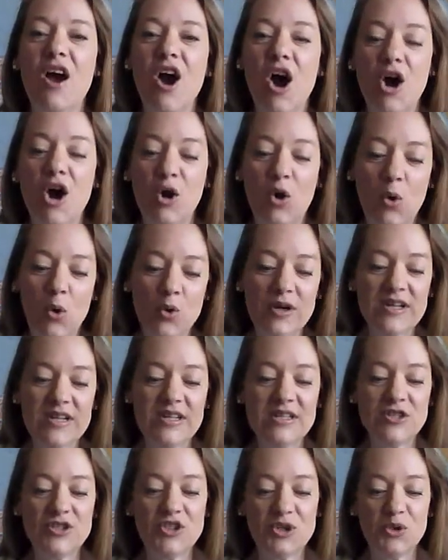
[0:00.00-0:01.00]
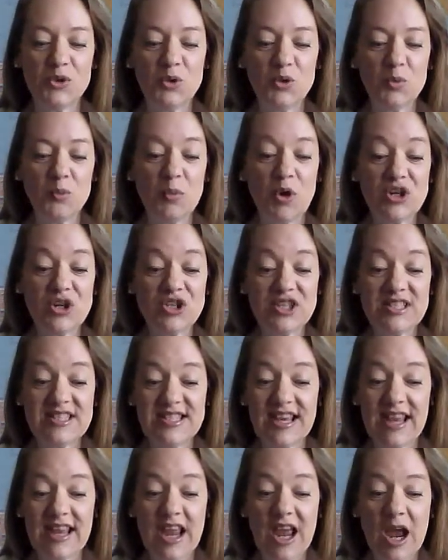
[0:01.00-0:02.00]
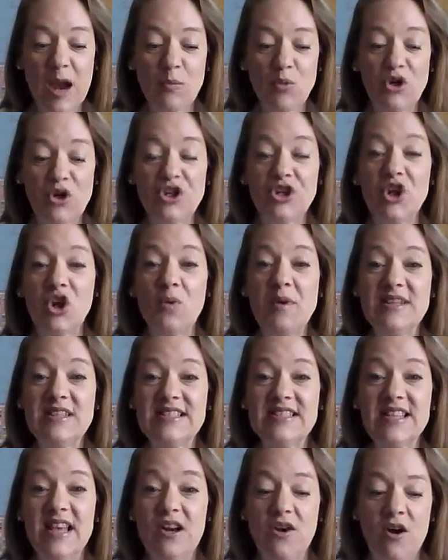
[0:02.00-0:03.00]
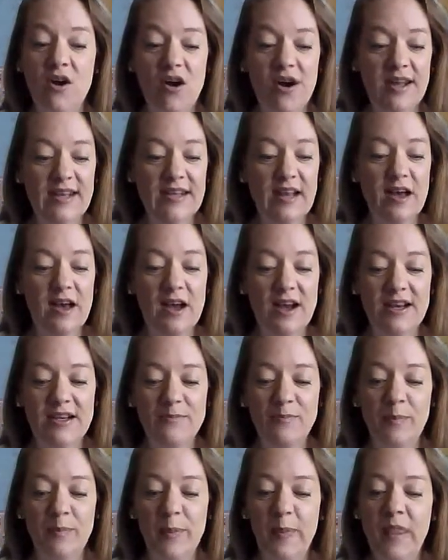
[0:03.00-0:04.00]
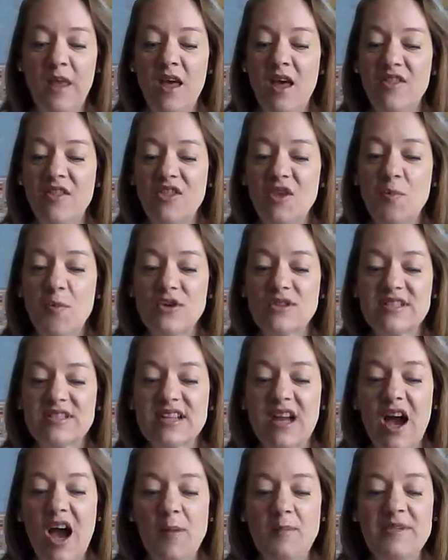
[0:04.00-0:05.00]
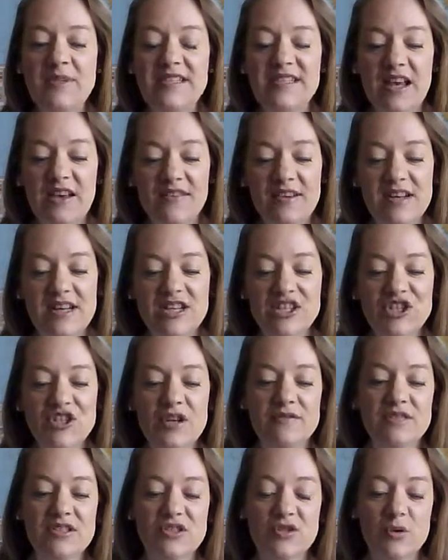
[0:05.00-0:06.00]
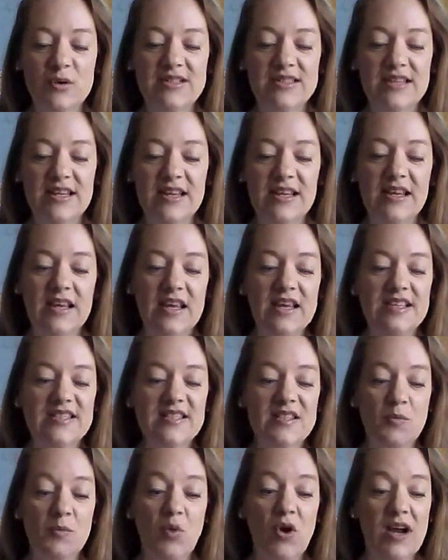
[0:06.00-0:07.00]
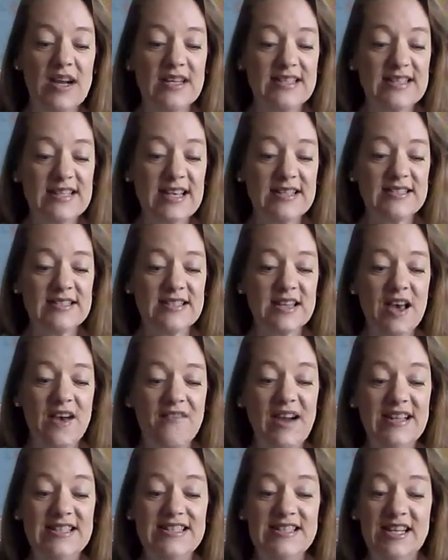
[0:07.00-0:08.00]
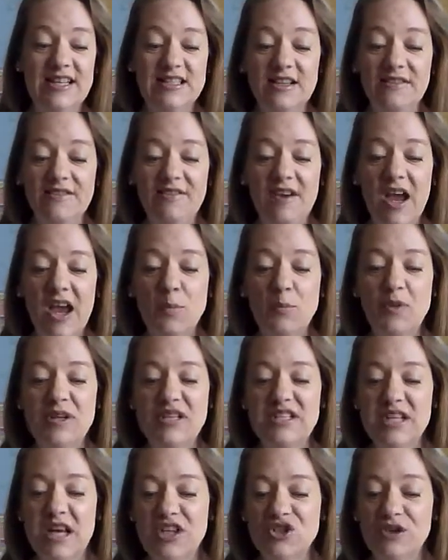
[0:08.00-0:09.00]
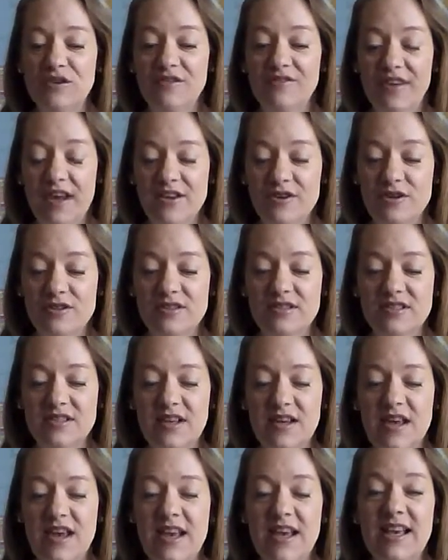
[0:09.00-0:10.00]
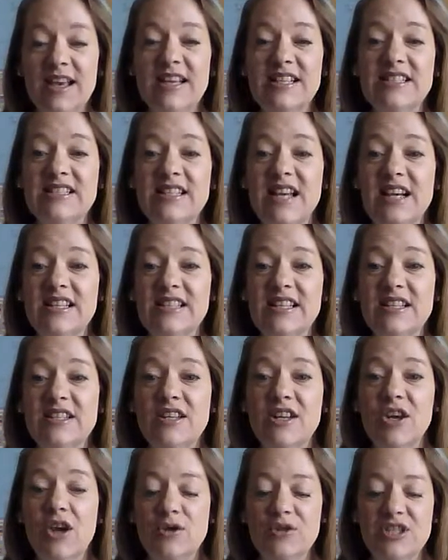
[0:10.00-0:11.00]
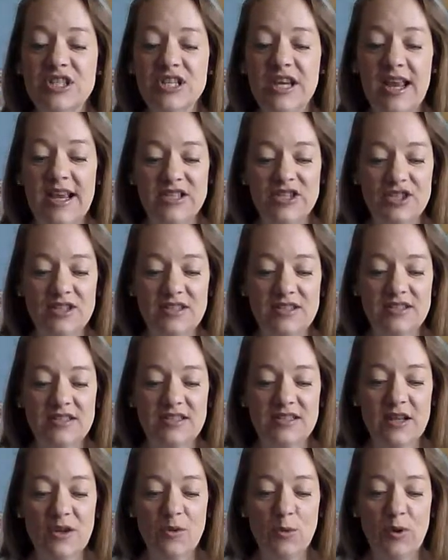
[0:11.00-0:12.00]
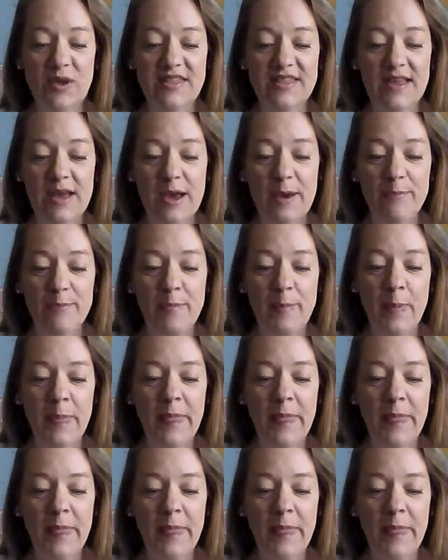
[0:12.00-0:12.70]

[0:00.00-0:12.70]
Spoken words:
According to Purchasing and Procurement Center online, the most common definition of sourcing is the process of identifying potential vendors, conducting negotiations with them,